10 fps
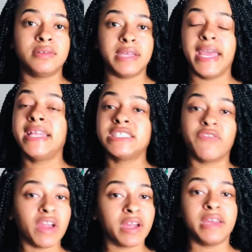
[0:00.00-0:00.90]
It is
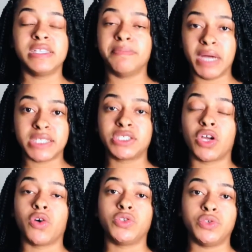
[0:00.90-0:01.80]
very much
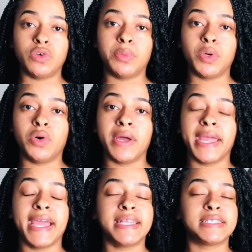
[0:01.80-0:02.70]
so doable.
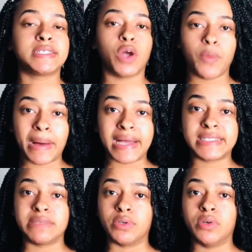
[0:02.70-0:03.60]
It is so
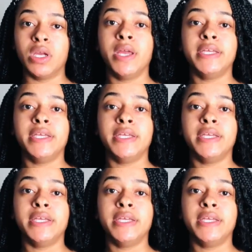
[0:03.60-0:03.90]
possible.